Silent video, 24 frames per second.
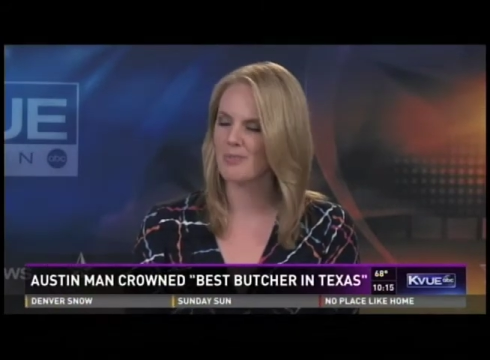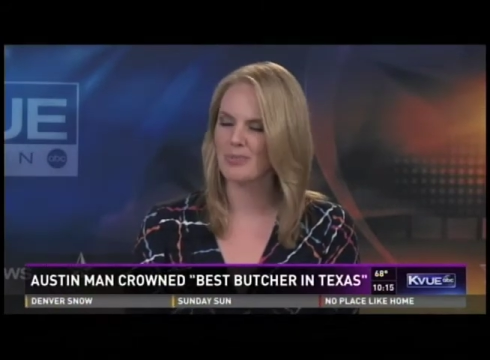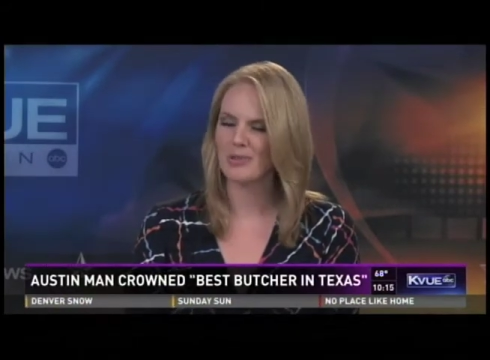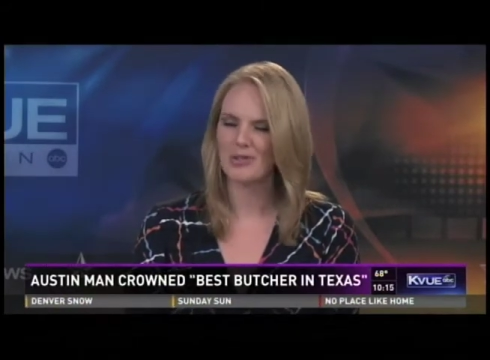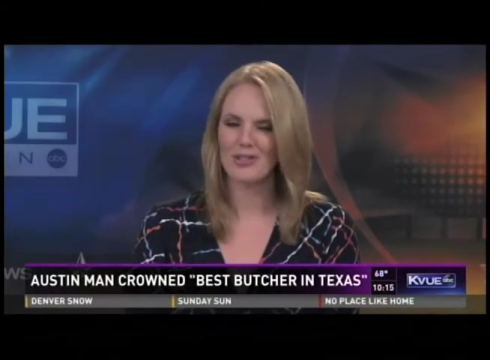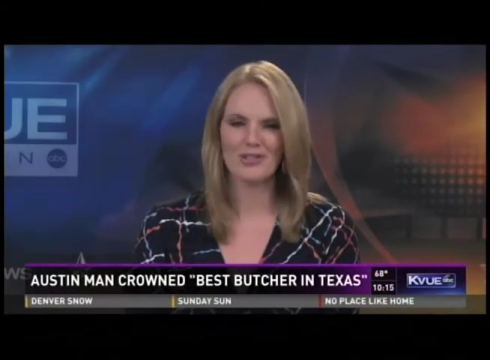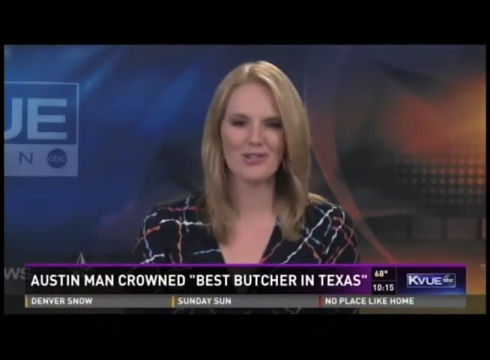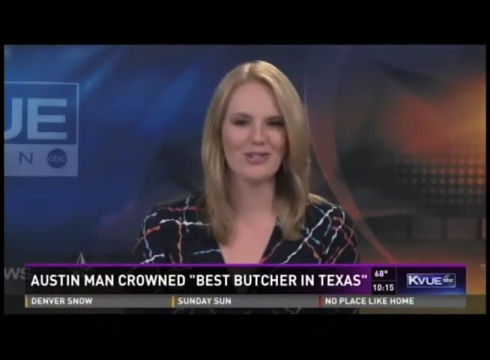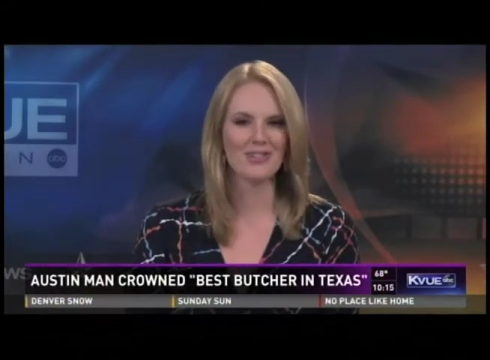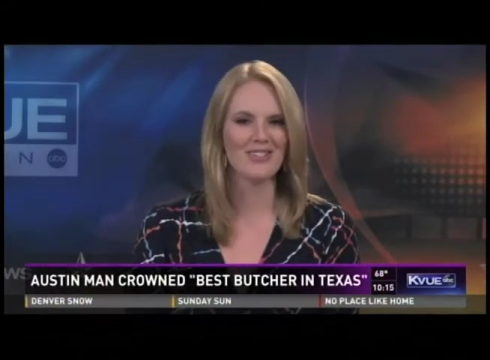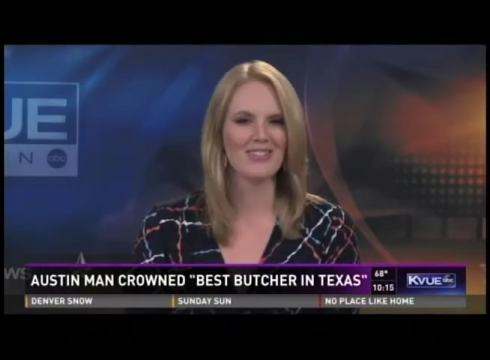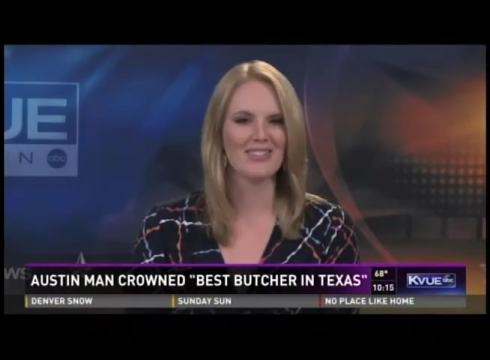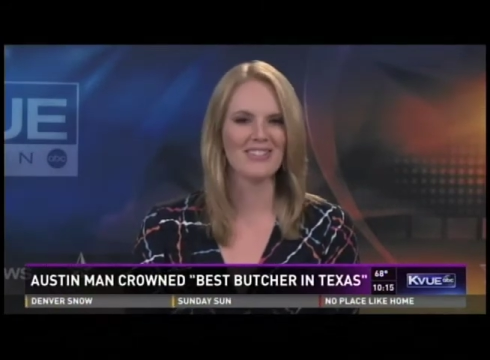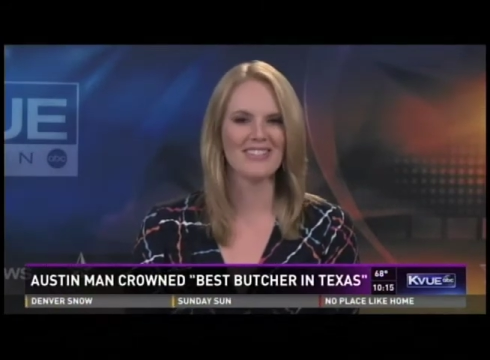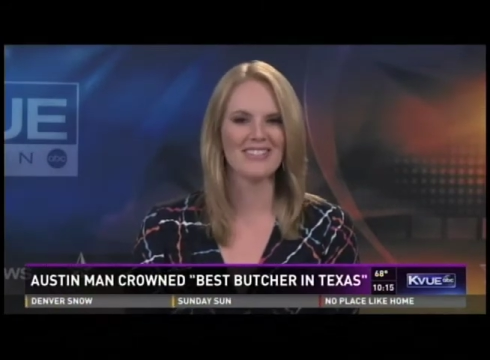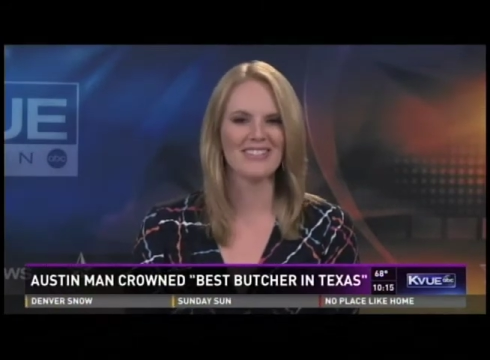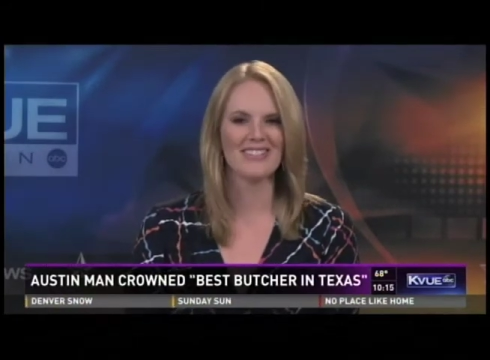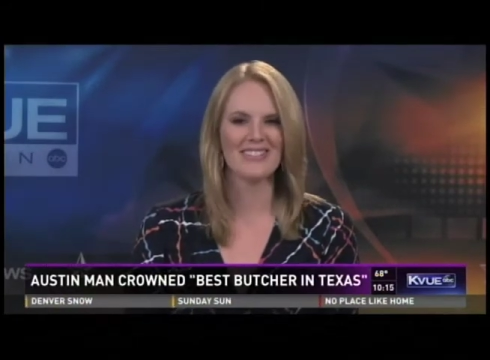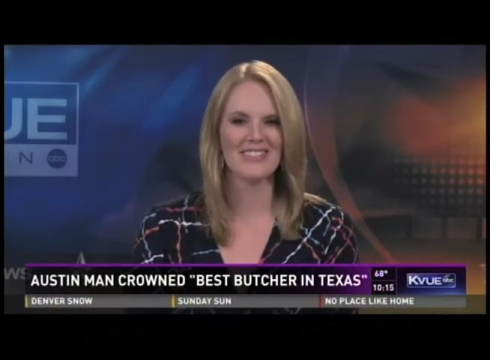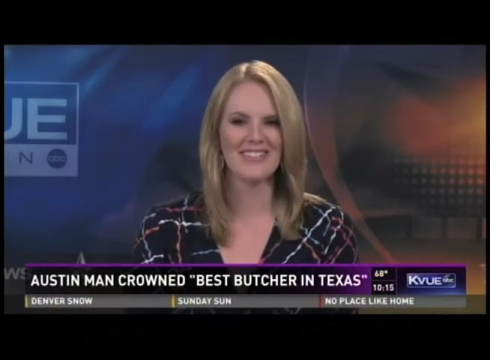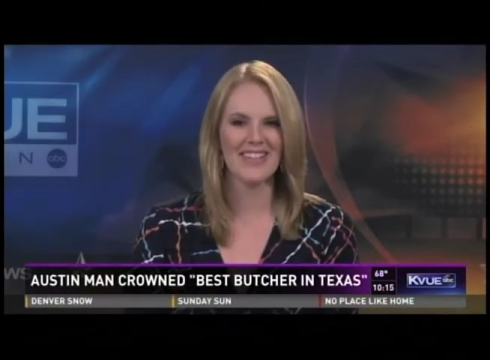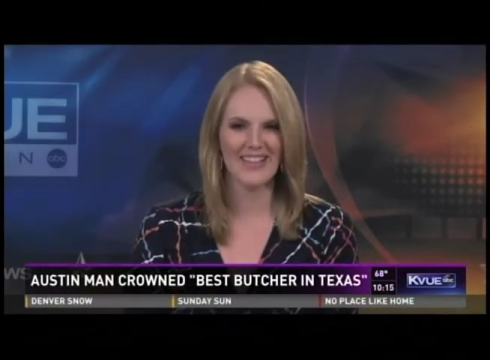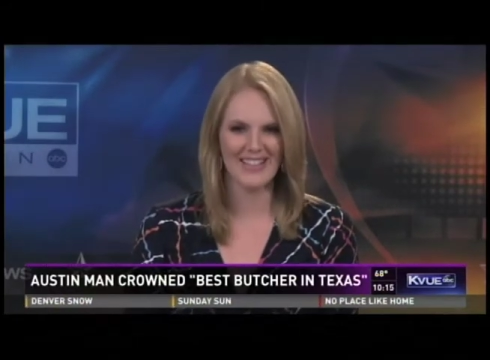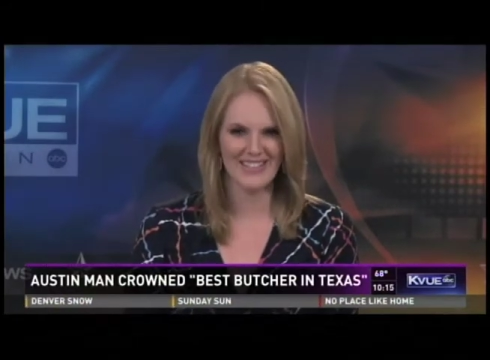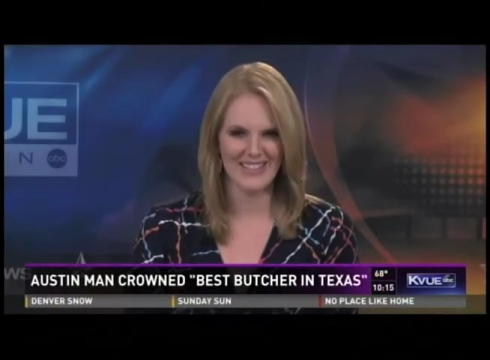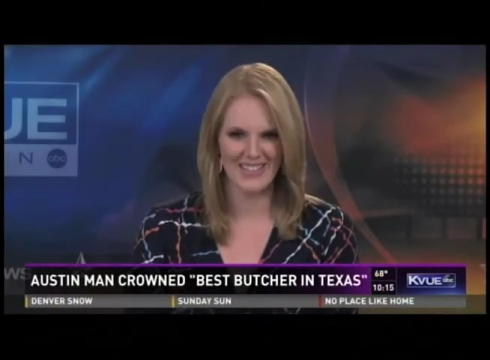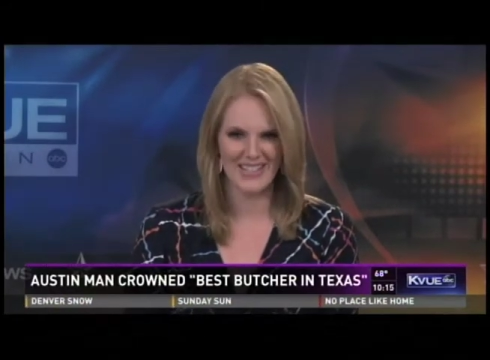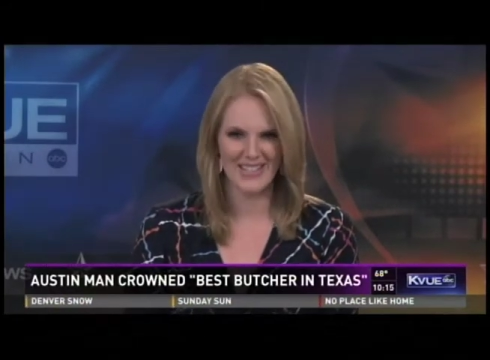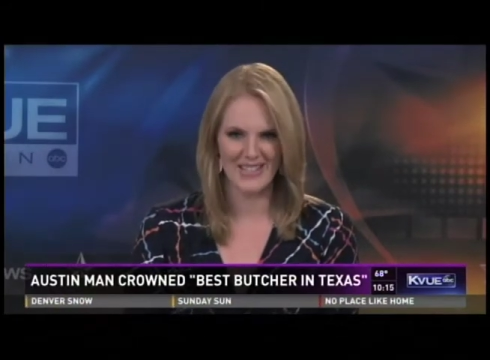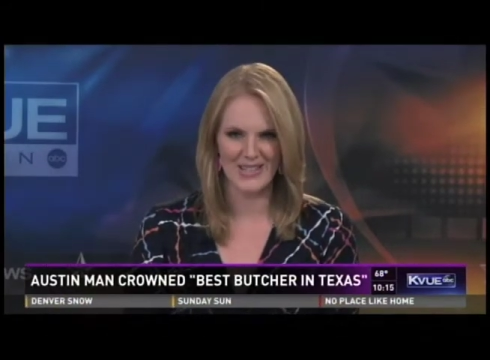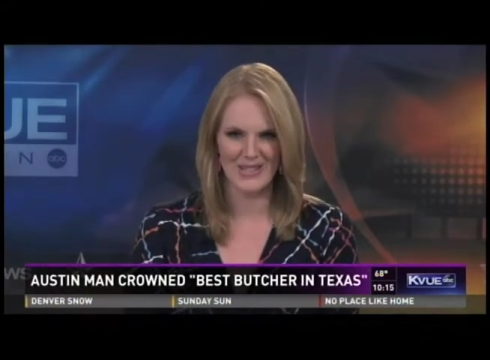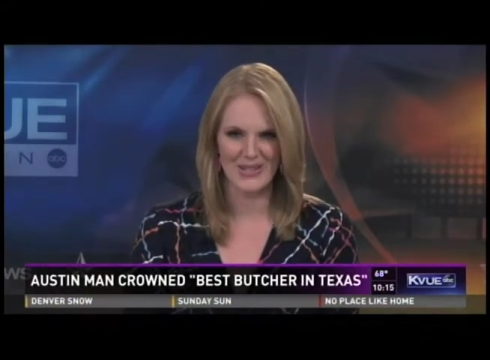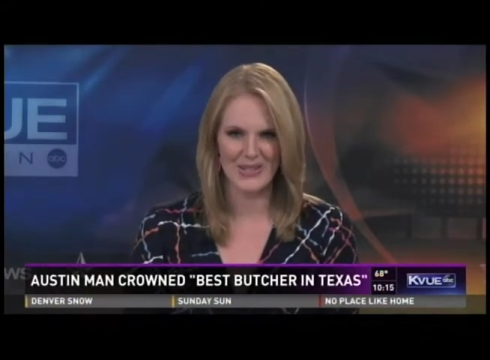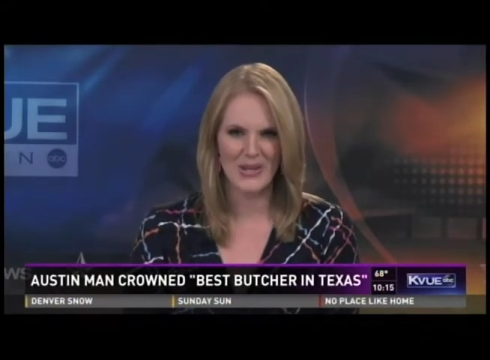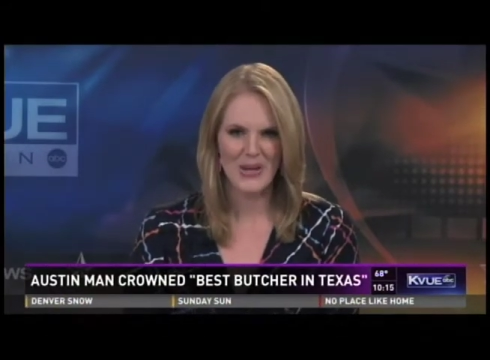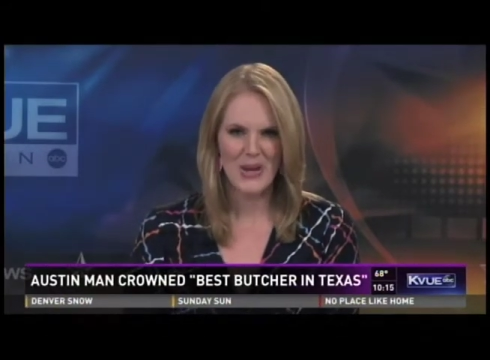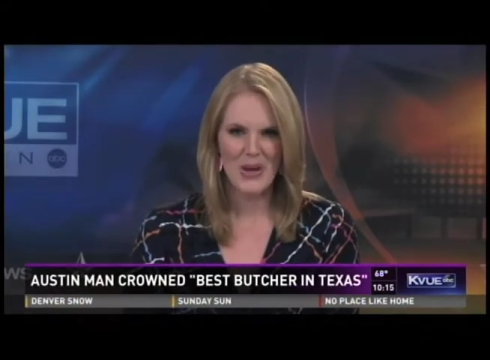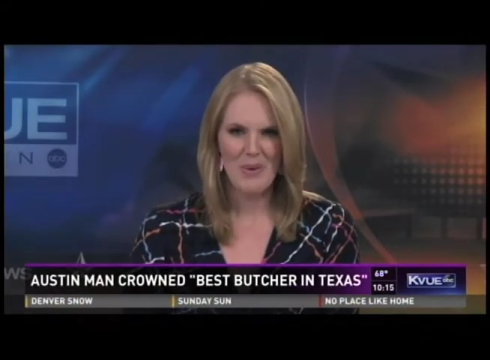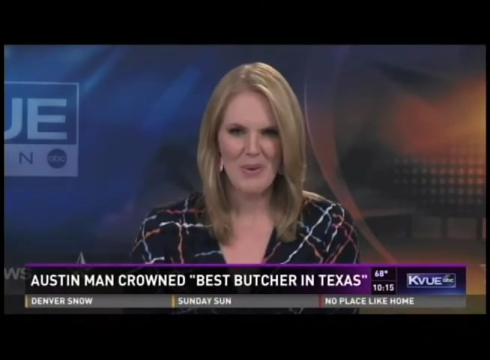butcher in Texas.